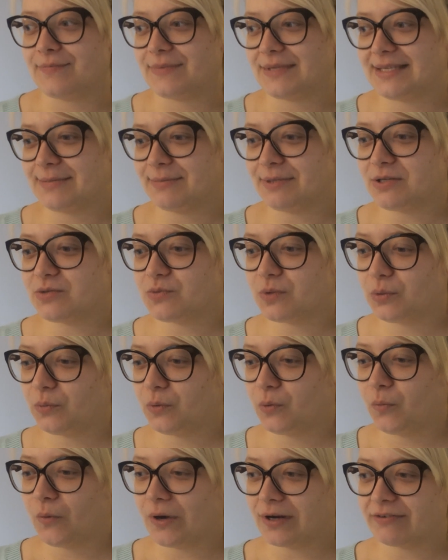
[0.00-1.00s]
sometimes when
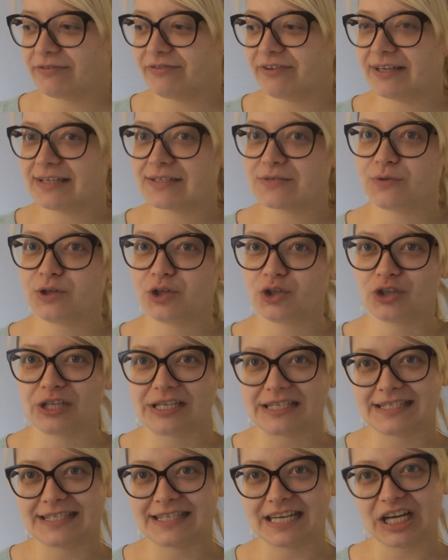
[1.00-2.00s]
we wear things, we're not
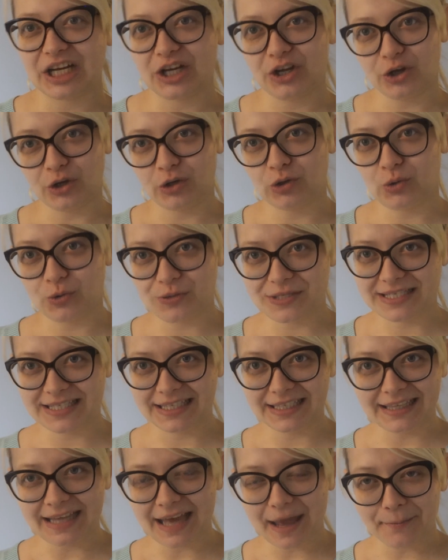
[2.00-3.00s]
necessarily going to
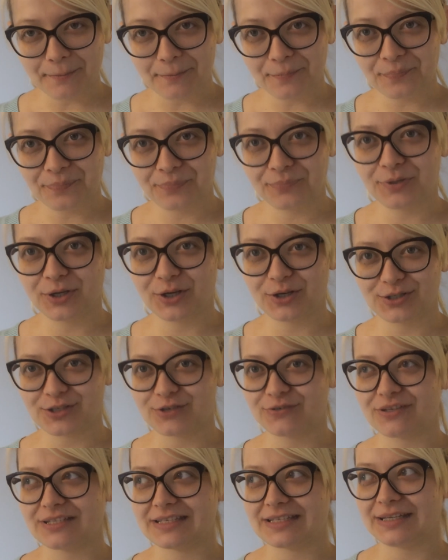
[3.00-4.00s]
see them, because
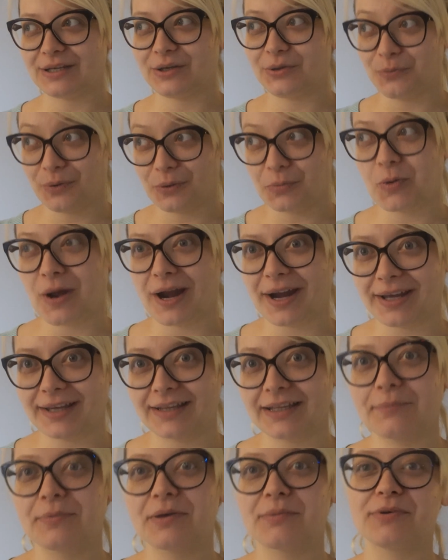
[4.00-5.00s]
obviously we're wearing
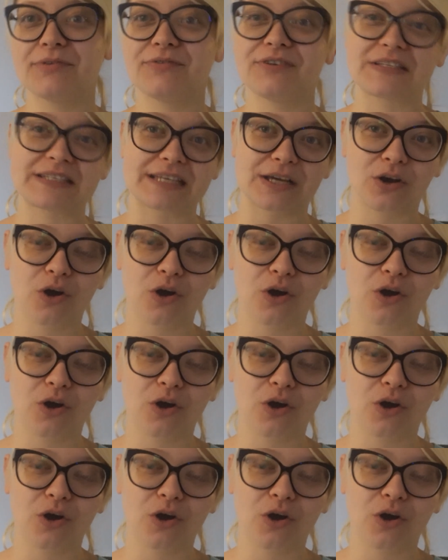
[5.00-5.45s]
them. Maybe if it's a